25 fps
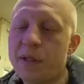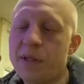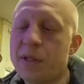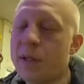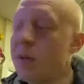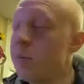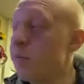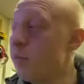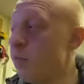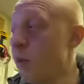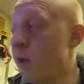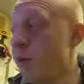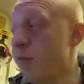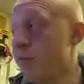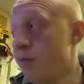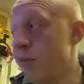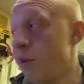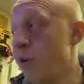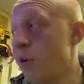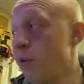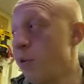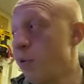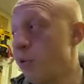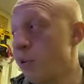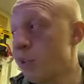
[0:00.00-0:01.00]
my
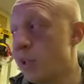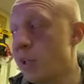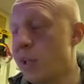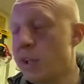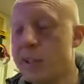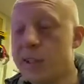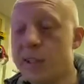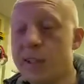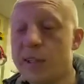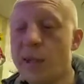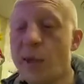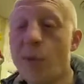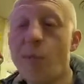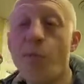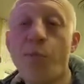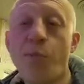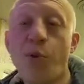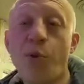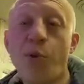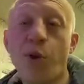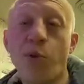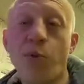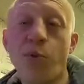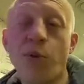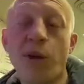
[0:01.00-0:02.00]
fear was that at some
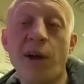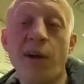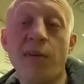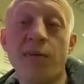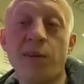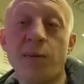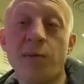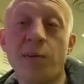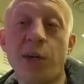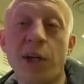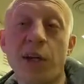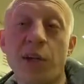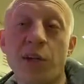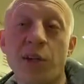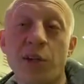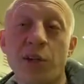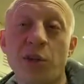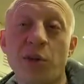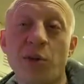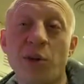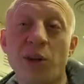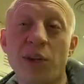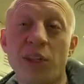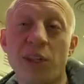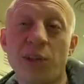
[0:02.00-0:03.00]
point we have to make a
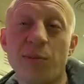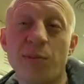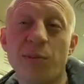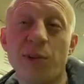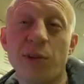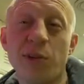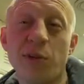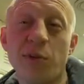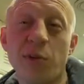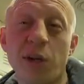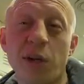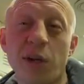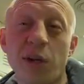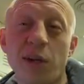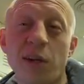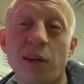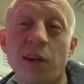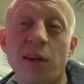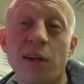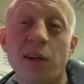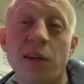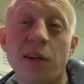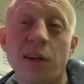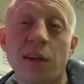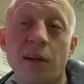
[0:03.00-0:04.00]
choice
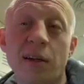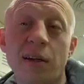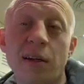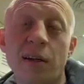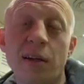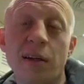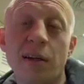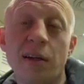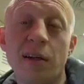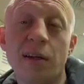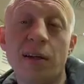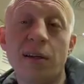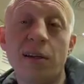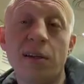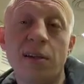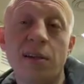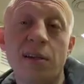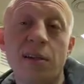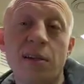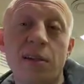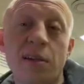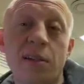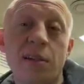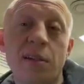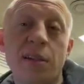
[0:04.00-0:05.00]
between
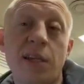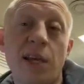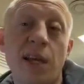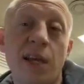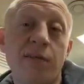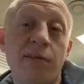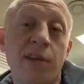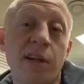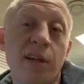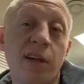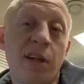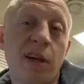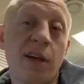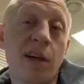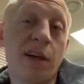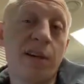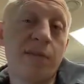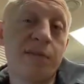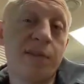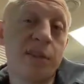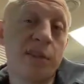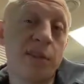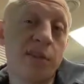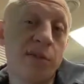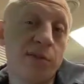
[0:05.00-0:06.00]
saving
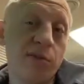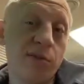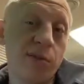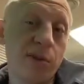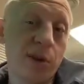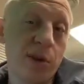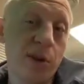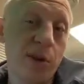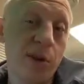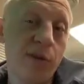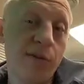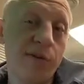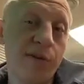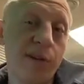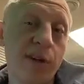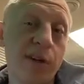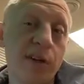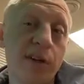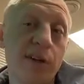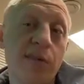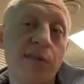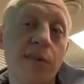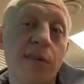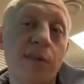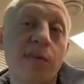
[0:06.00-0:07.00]
lives due to
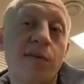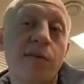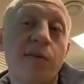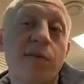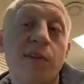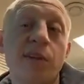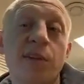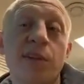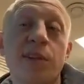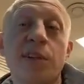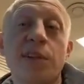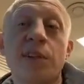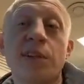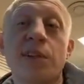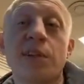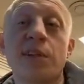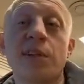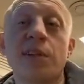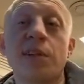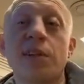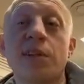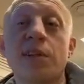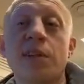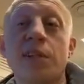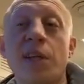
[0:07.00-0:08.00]
COVID
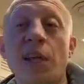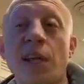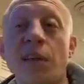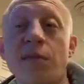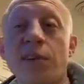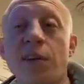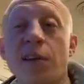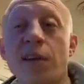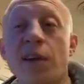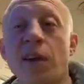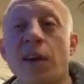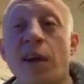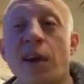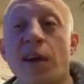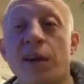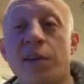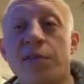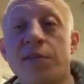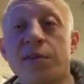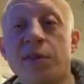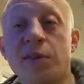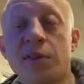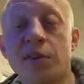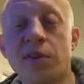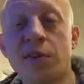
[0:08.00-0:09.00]
versus saving
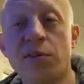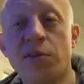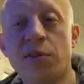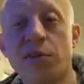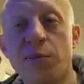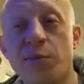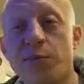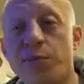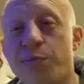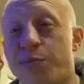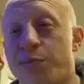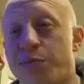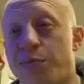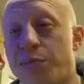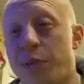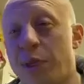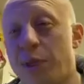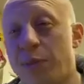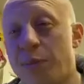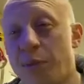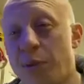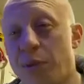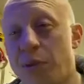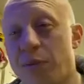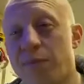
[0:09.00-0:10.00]
lives due to
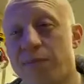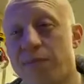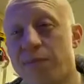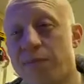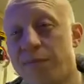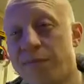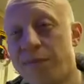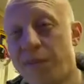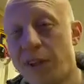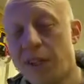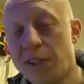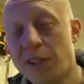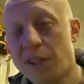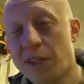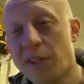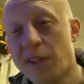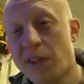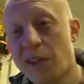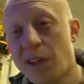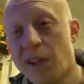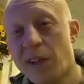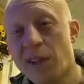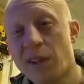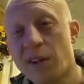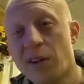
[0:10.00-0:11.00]
people
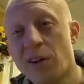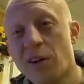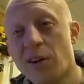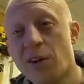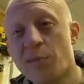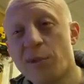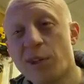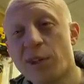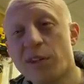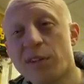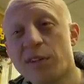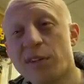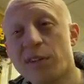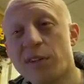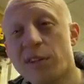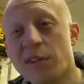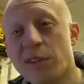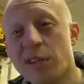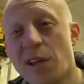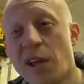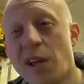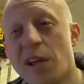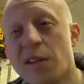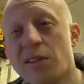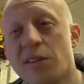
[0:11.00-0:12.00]
facing economic
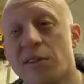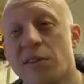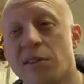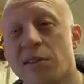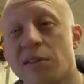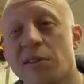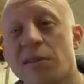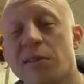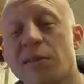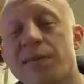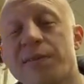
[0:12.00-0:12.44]
disaster.